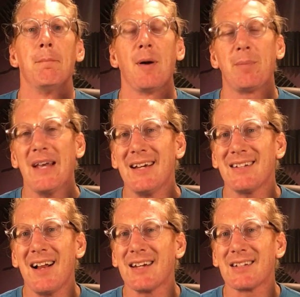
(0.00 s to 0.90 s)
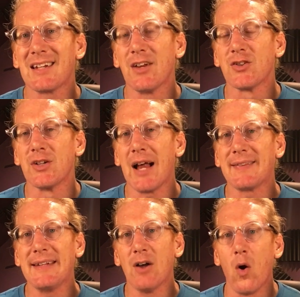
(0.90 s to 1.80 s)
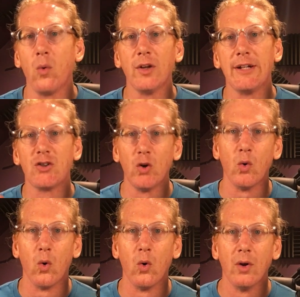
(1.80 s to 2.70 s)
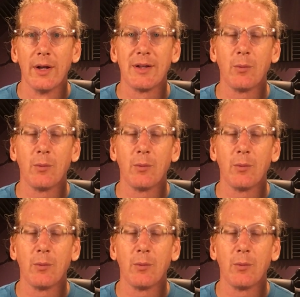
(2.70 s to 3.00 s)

But pentatonic scales are not the only tool